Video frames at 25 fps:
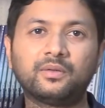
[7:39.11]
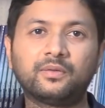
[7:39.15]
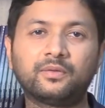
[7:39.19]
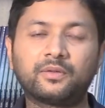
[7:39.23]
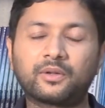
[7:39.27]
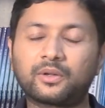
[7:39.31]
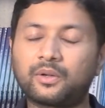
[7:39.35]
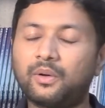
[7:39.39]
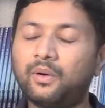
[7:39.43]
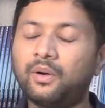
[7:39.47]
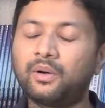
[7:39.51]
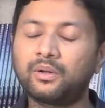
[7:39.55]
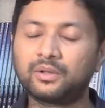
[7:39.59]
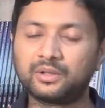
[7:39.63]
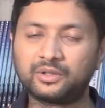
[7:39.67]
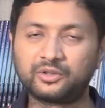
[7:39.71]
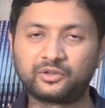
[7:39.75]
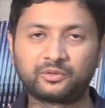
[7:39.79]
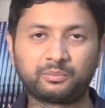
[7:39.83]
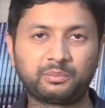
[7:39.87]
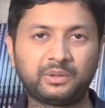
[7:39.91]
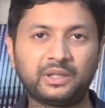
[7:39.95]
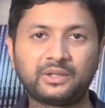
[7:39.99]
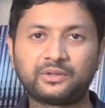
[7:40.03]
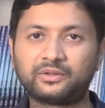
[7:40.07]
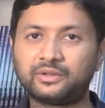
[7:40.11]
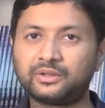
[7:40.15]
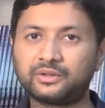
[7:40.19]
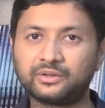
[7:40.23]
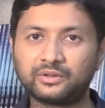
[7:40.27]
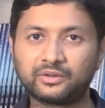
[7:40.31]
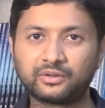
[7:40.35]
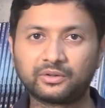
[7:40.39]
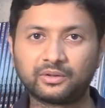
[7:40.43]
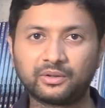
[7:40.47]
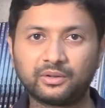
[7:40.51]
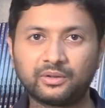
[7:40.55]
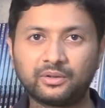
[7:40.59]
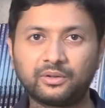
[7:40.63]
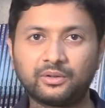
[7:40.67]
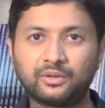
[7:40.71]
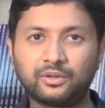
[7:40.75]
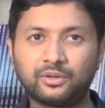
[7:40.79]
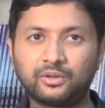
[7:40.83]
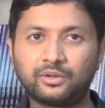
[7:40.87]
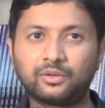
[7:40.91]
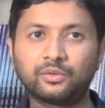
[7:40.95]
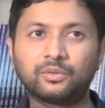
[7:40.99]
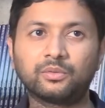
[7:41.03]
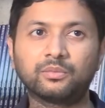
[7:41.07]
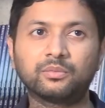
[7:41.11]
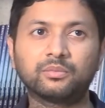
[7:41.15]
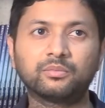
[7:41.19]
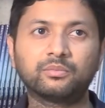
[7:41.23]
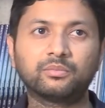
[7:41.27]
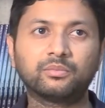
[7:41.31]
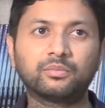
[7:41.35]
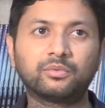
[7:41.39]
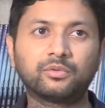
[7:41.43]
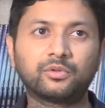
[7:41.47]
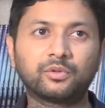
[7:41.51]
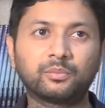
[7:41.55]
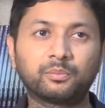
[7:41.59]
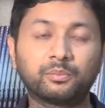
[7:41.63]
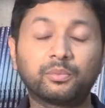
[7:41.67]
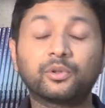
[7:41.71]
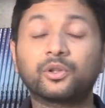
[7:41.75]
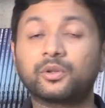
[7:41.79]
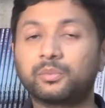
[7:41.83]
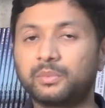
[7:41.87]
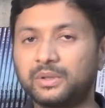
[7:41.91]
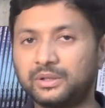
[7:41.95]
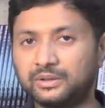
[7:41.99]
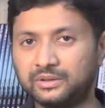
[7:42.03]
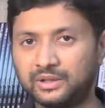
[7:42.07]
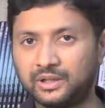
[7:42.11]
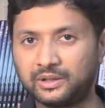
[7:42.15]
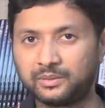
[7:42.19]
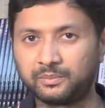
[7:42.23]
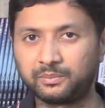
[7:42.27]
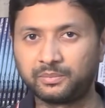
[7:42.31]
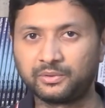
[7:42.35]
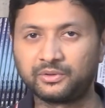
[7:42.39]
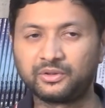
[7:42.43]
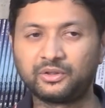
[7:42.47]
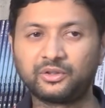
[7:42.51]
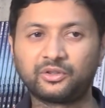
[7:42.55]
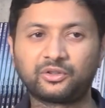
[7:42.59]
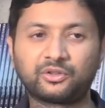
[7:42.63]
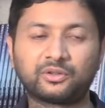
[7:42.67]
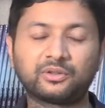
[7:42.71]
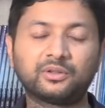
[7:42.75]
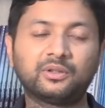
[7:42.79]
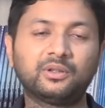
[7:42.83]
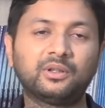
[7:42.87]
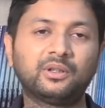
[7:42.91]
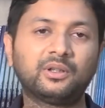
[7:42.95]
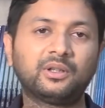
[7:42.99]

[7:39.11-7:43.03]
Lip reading: for all His blessings to put me in that position.